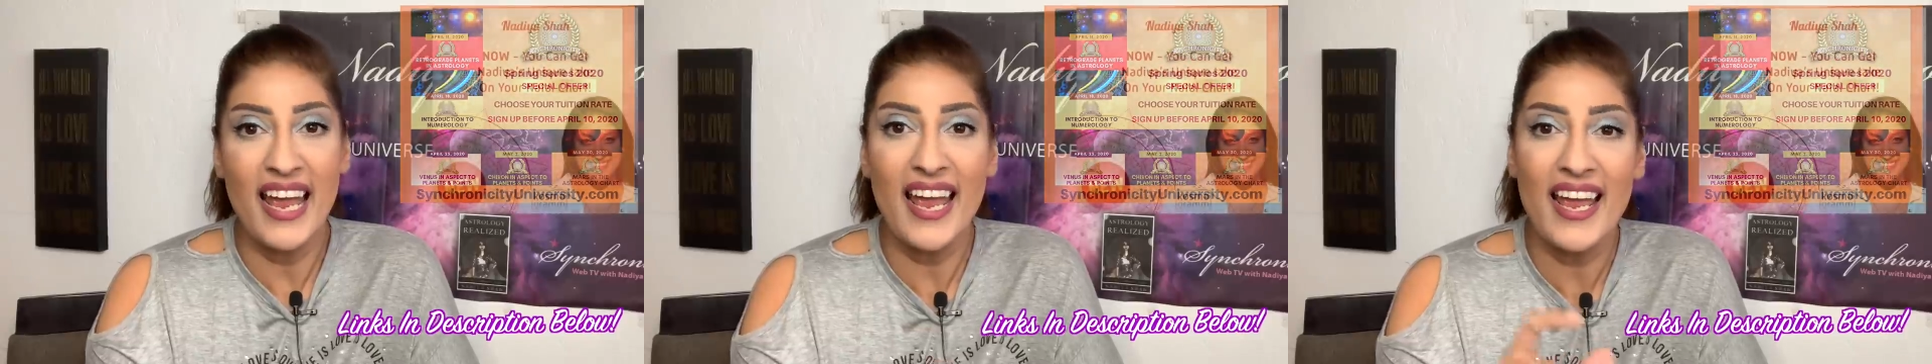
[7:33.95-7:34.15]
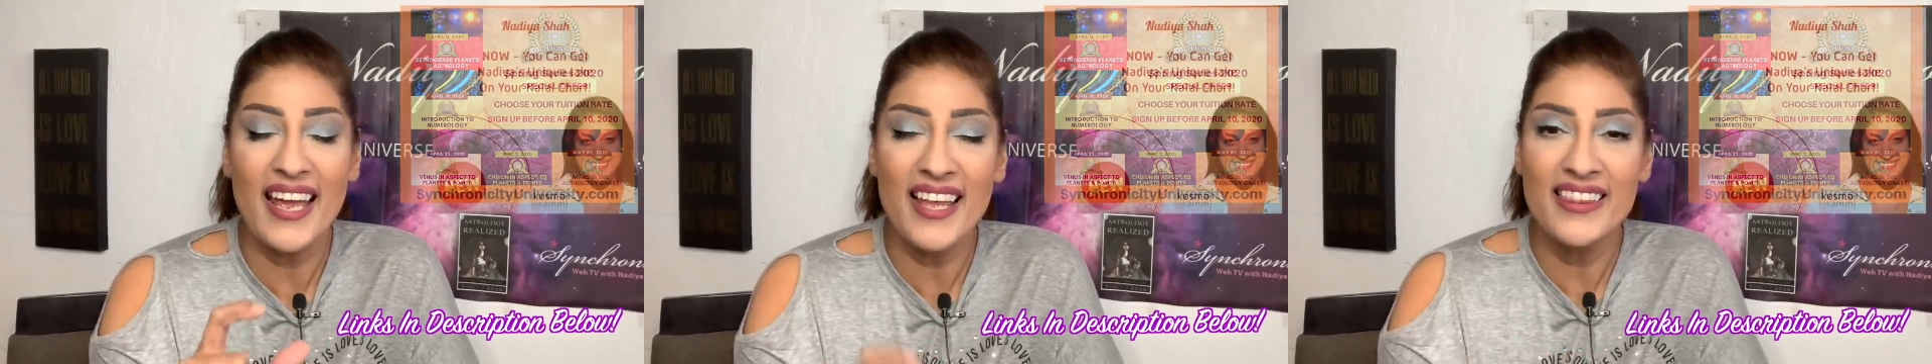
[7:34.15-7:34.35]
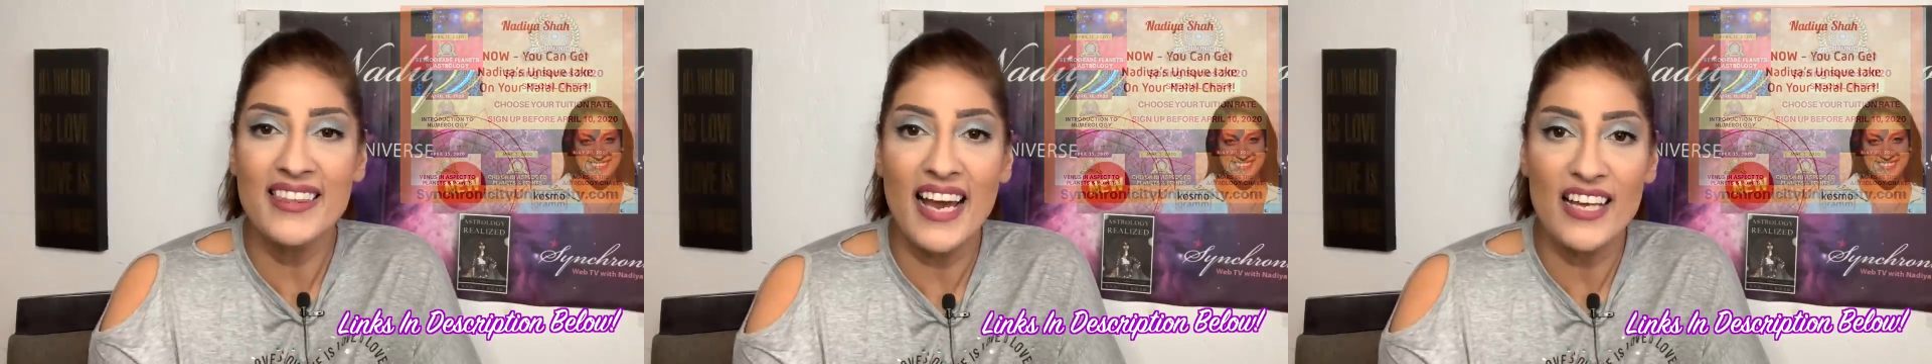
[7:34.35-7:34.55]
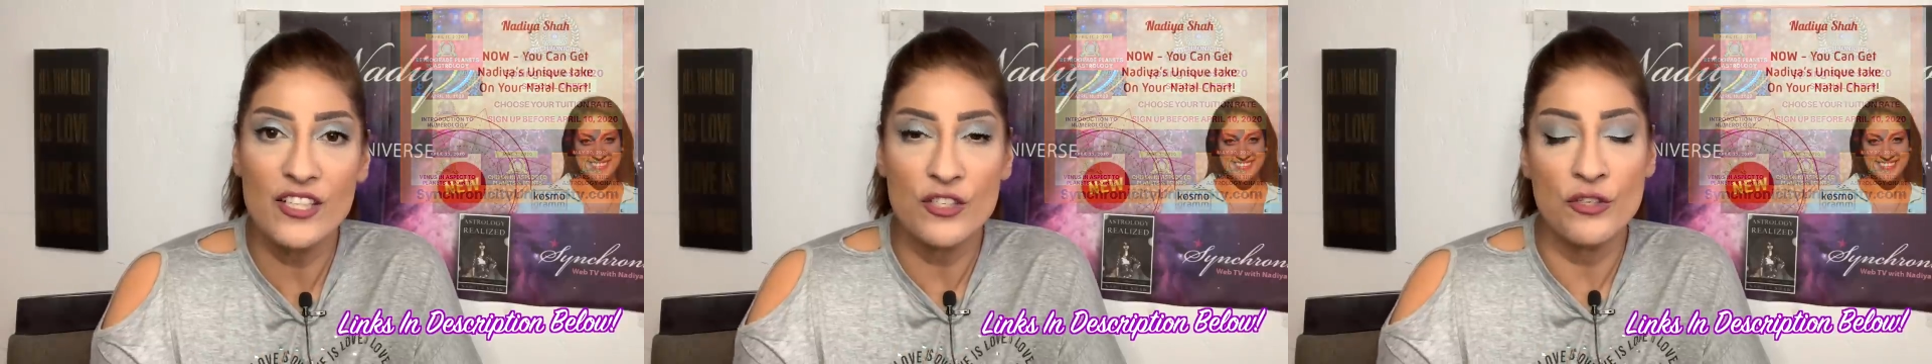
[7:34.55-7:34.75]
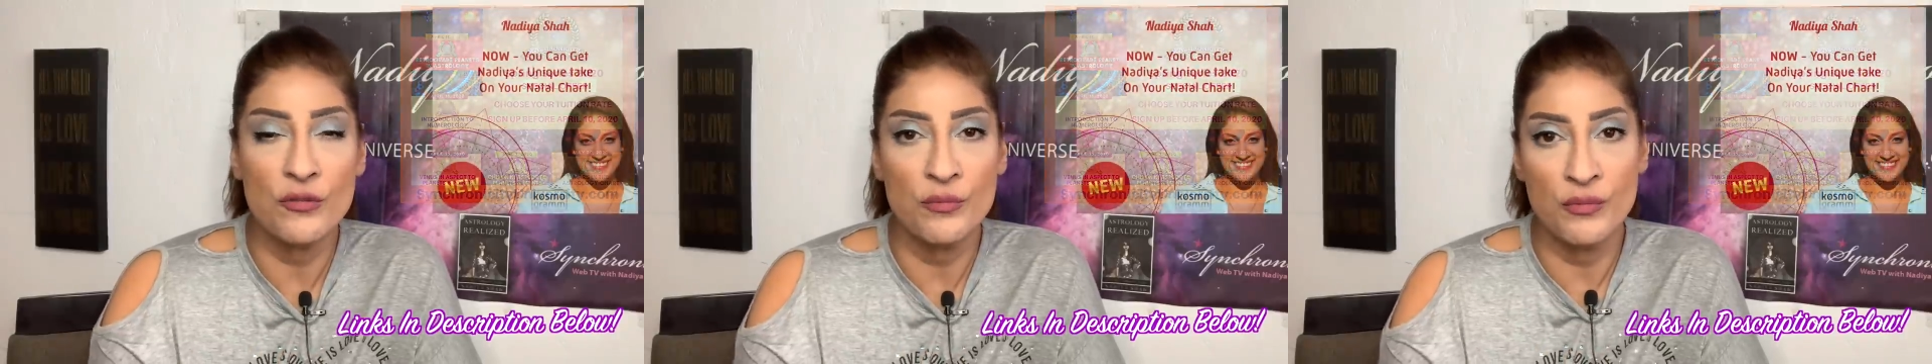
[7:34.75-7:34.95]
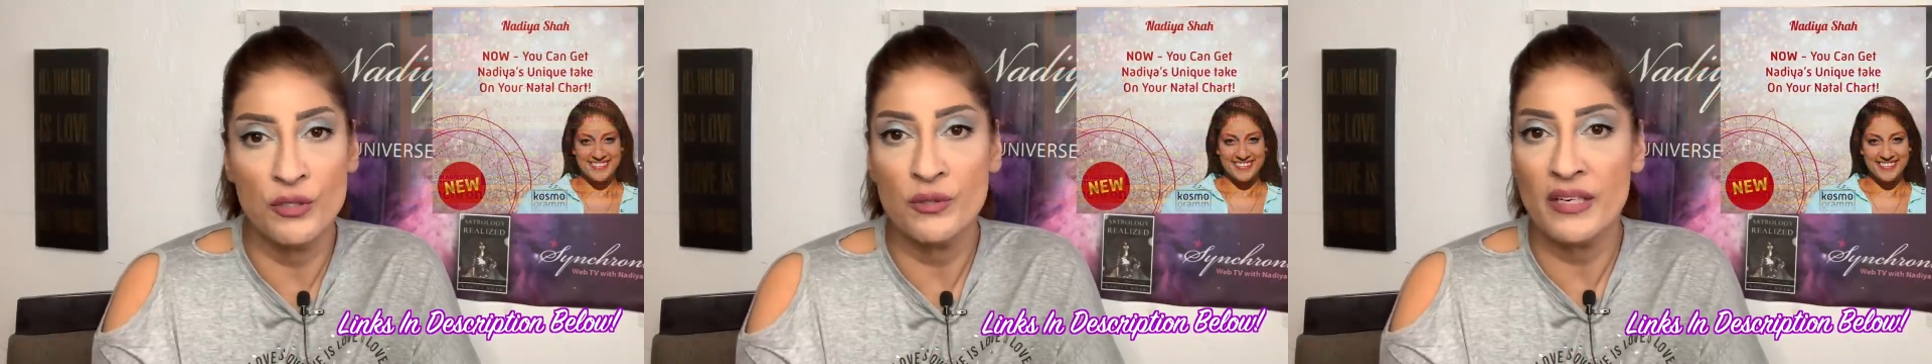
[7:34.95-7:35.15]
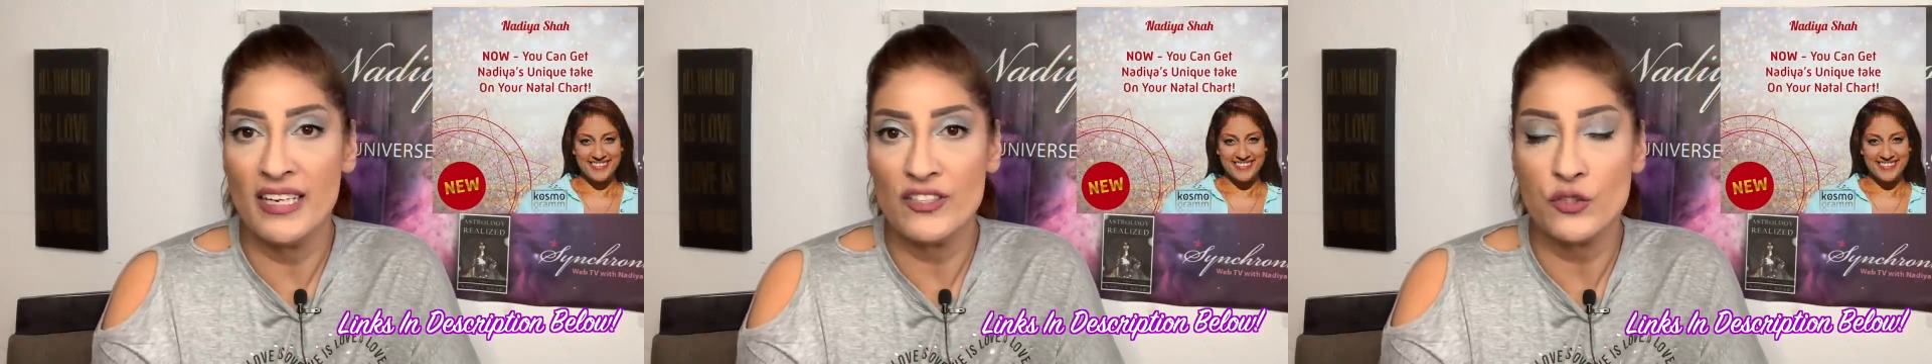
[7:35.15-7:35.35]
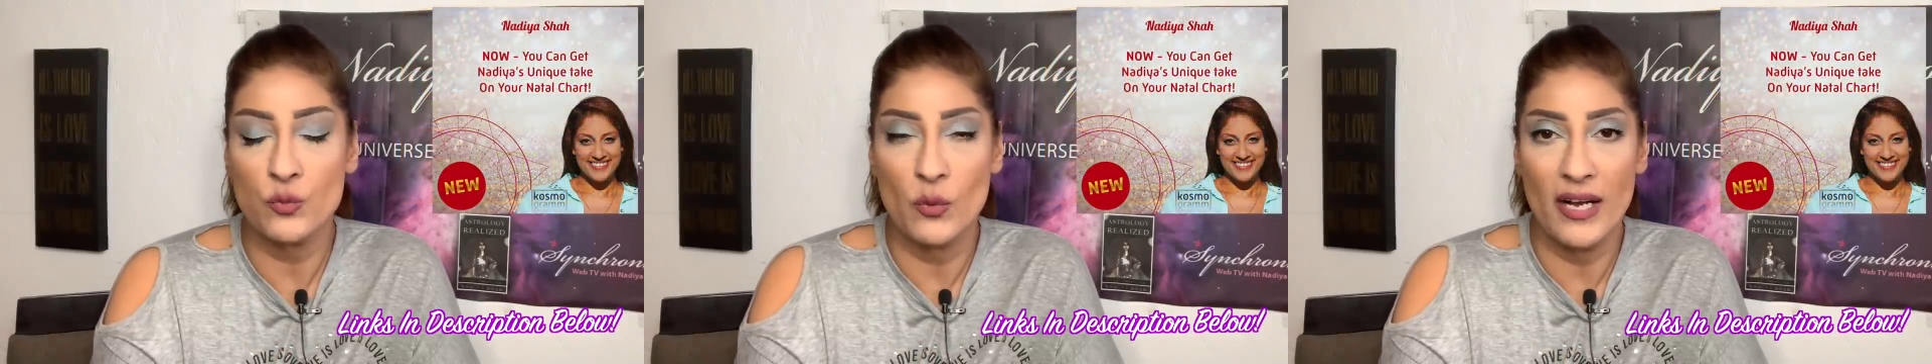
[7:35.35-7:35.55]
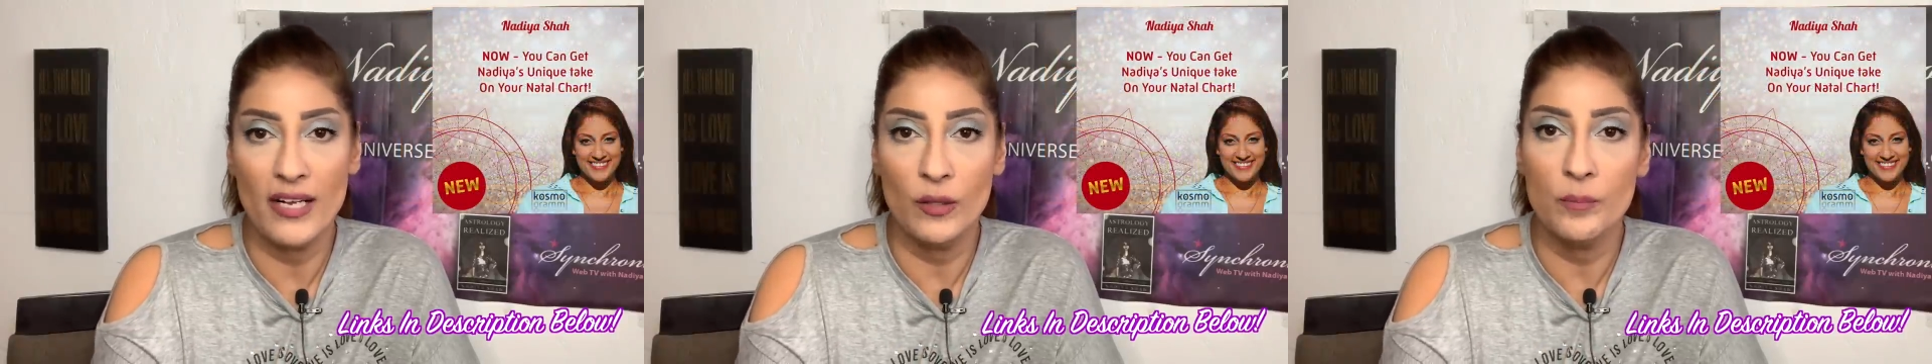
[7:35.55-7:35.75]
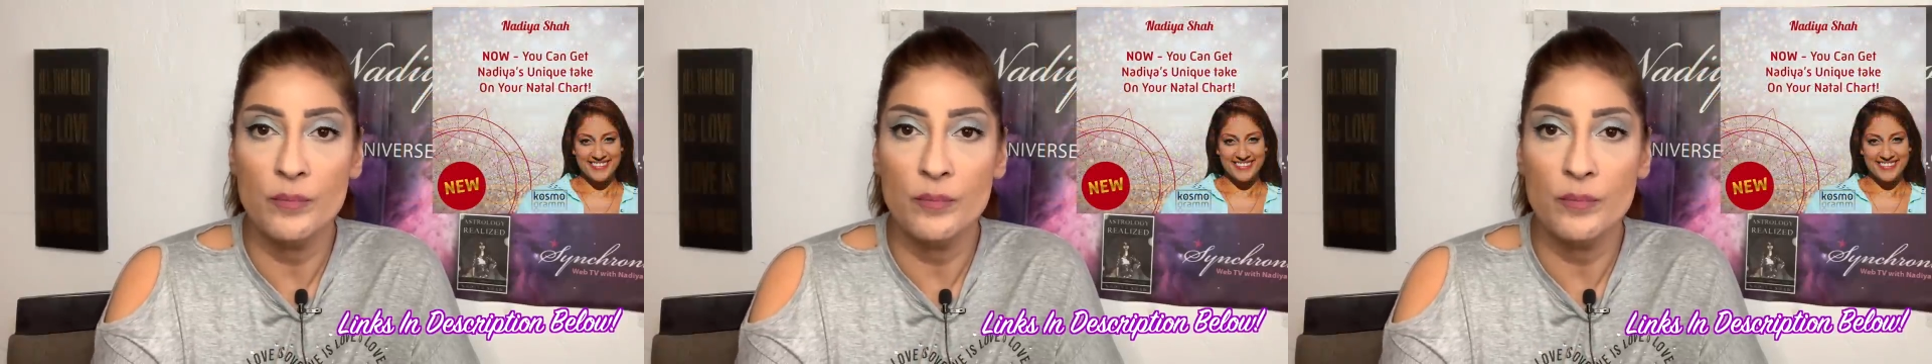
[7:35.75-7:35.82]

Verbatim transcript: and that new moon as well.